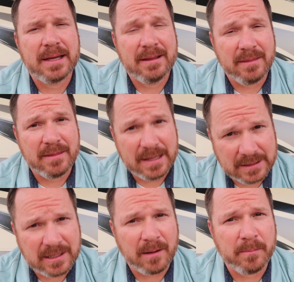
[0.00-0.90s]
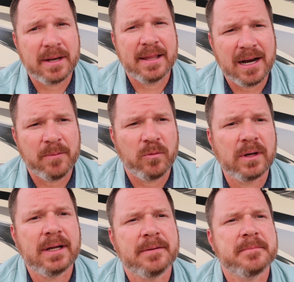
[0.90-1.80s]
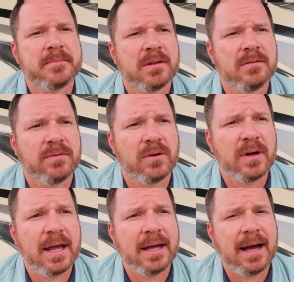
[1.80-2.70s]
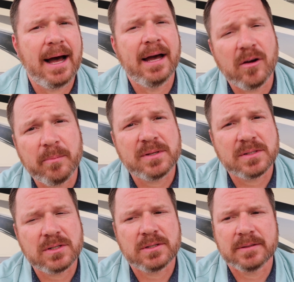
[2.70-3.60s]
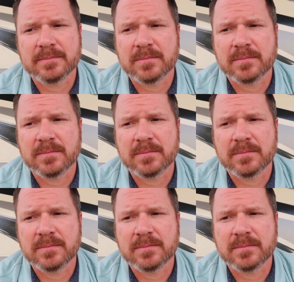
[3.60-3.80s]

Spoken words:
in this company that I'm working for a higher position.